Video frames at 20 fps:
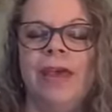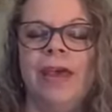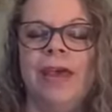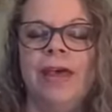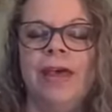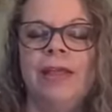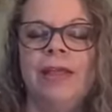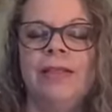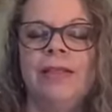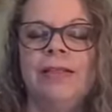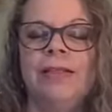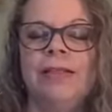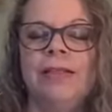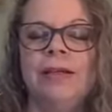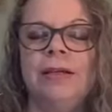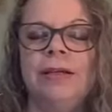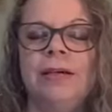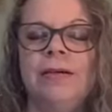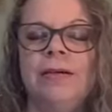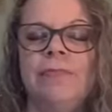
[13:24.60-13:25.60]
and
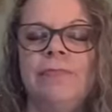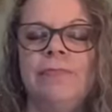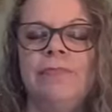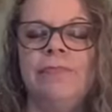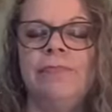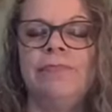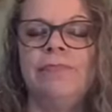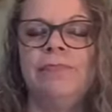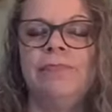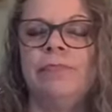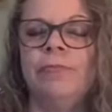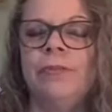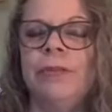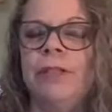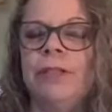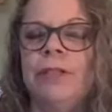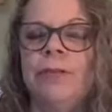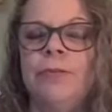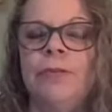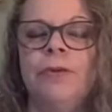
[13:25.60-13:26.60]
um,
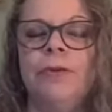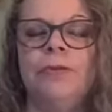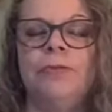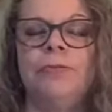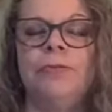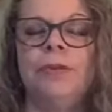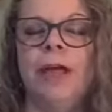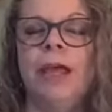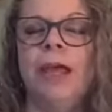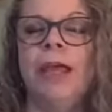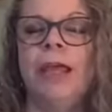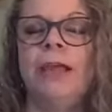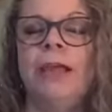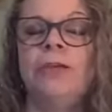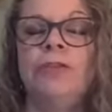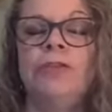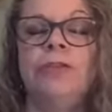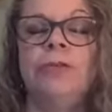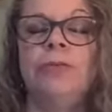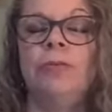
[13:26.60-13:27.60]
it's a beautiful
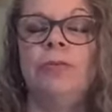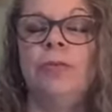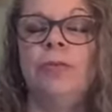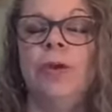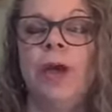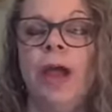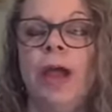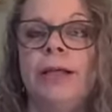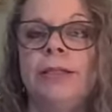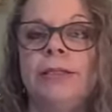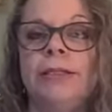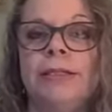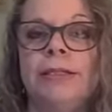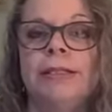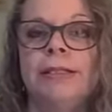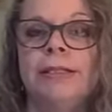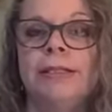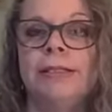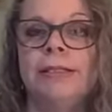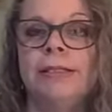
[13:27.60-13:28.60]
ancient
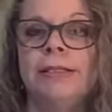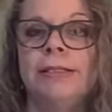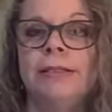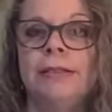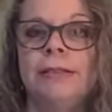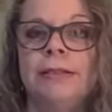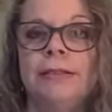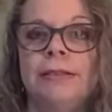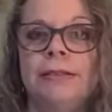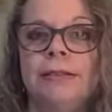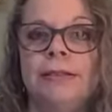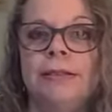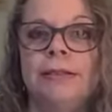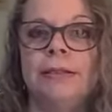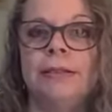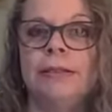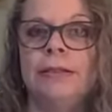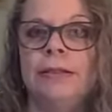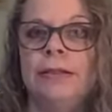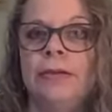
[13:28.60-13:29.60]
practice.
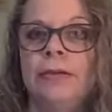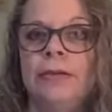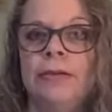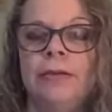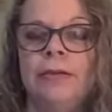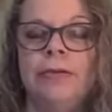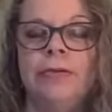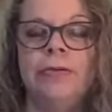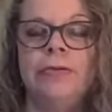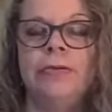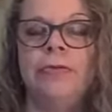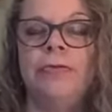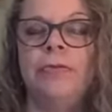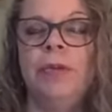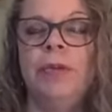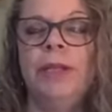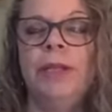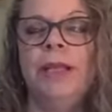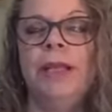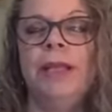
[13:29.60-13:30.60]
Uh, we've
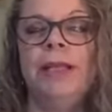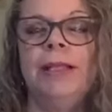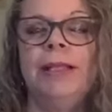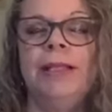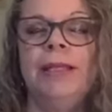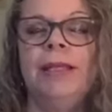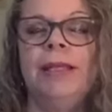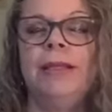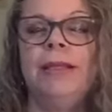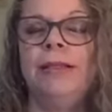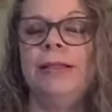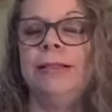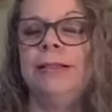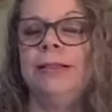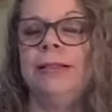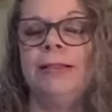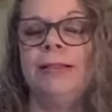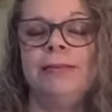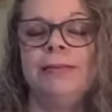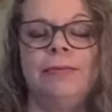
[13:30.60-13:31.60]
been healing
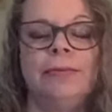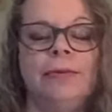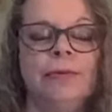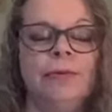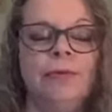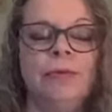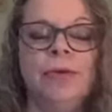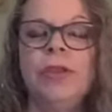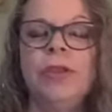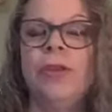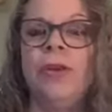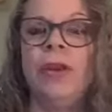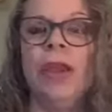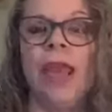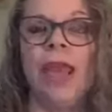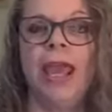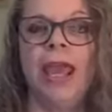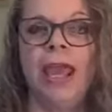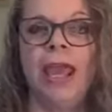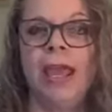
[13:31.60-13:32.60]
with our
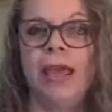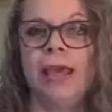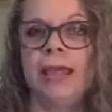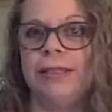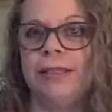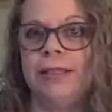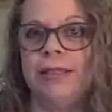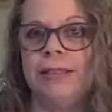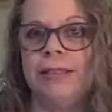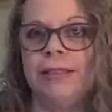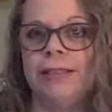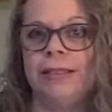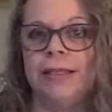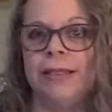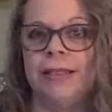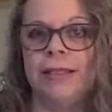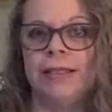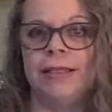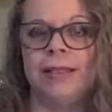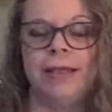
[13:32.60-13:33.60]
hands
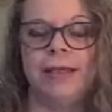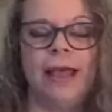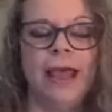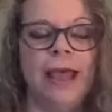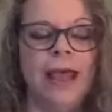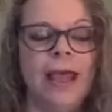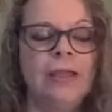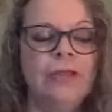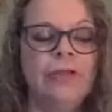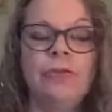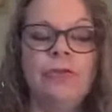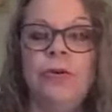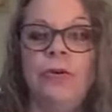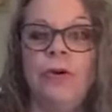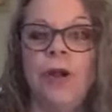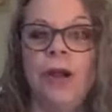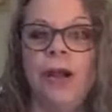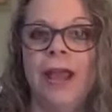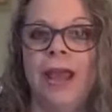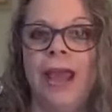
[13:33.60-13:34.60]
and through
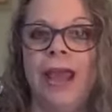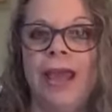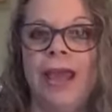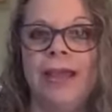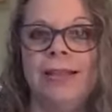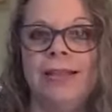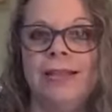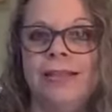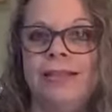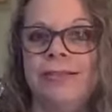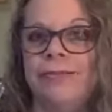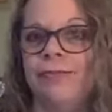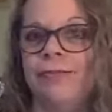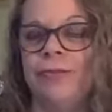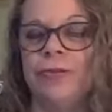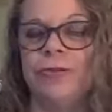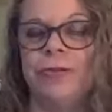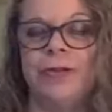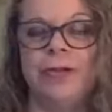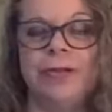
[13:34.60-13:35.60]
our hands
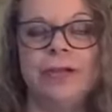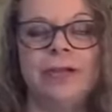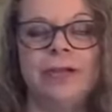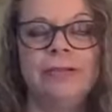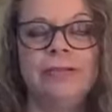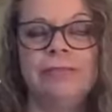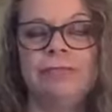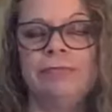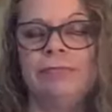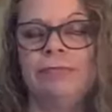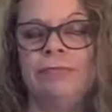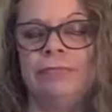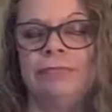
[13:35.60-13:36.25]
for